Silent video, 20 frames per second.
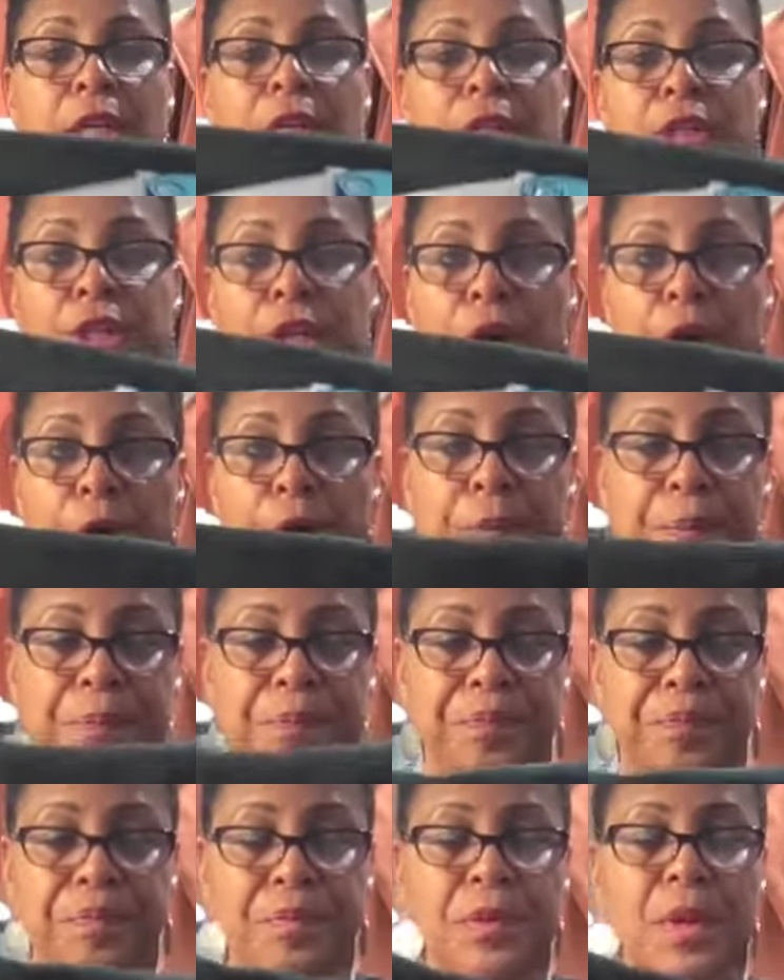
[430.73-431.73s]
so,
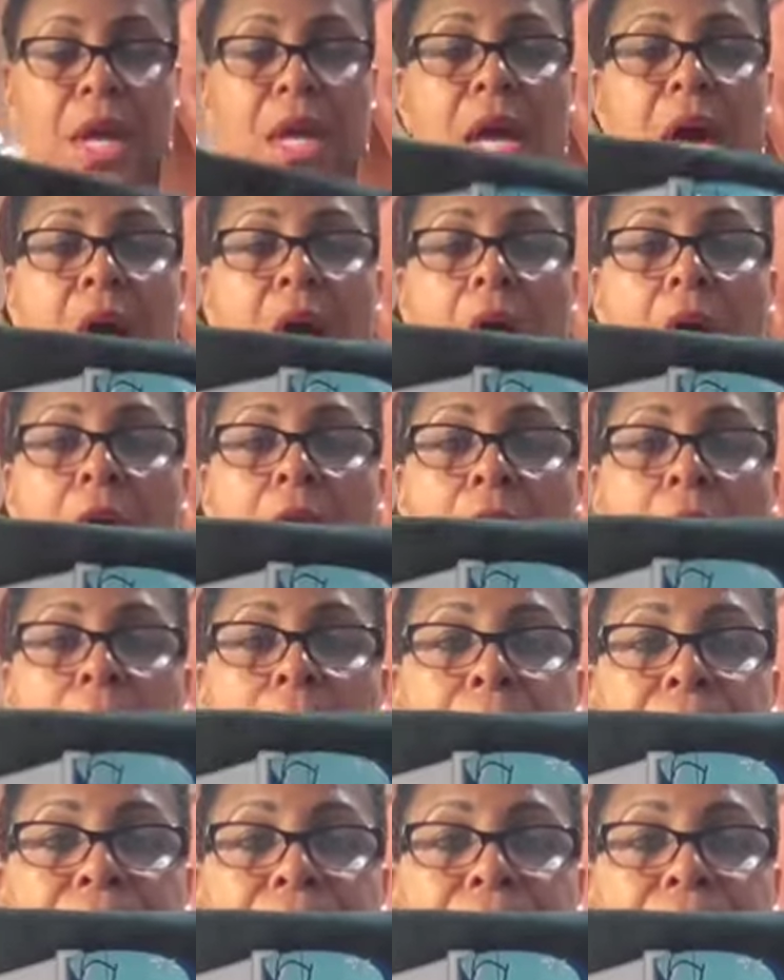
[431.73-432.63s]
um,